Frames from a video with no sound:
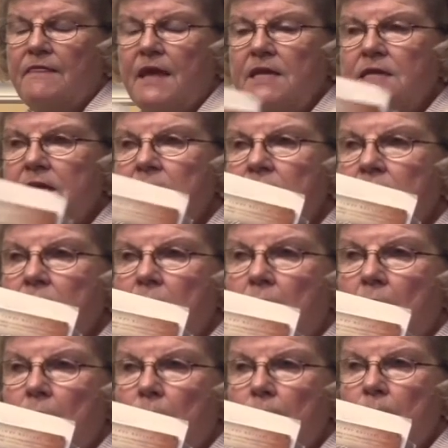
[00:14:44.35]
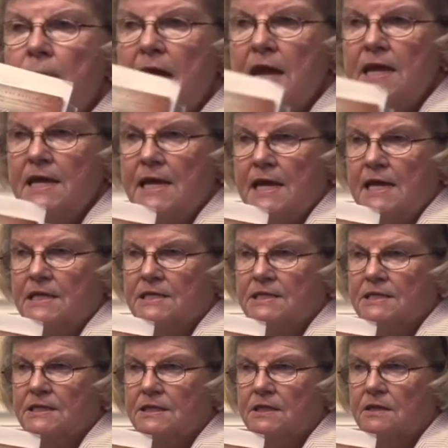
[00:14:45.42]
they didn't make
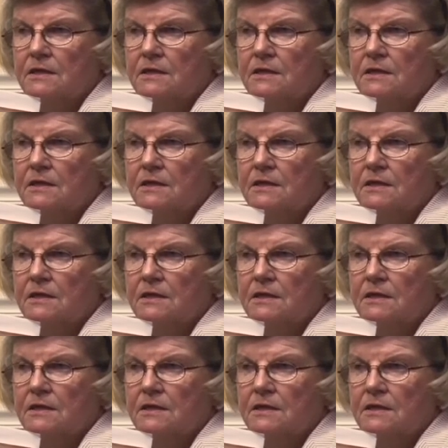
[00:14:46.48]
it,